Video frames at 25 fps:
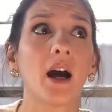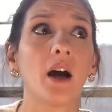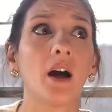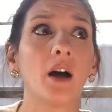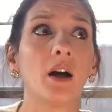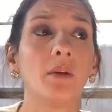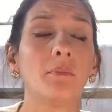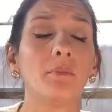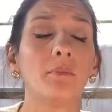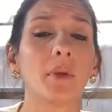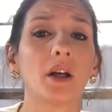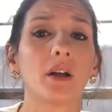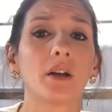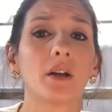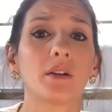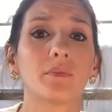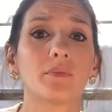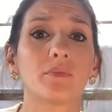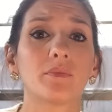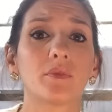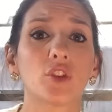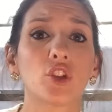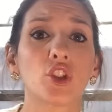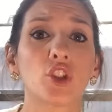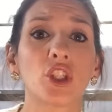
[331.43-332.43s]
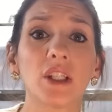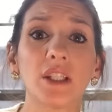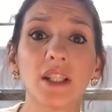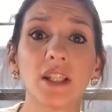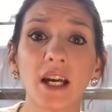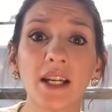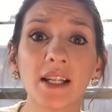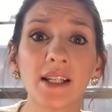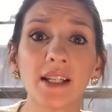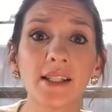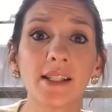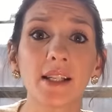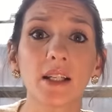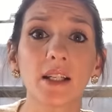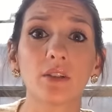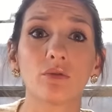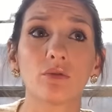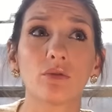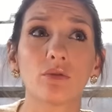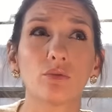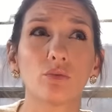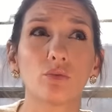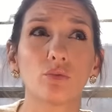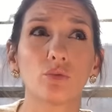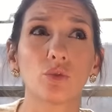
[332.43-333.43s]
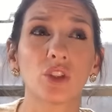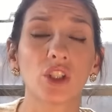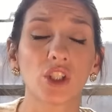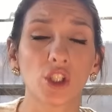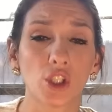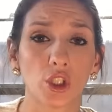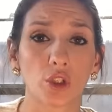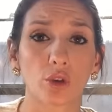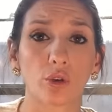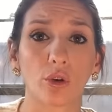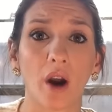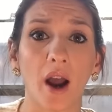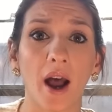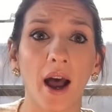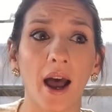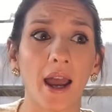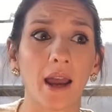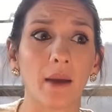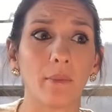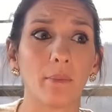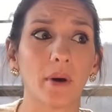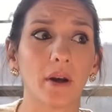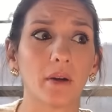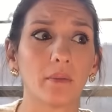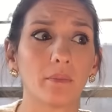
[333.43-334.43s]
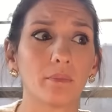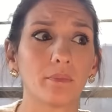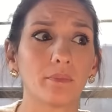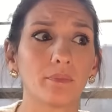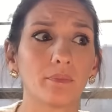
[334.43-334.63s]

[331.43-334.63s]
um, she does describe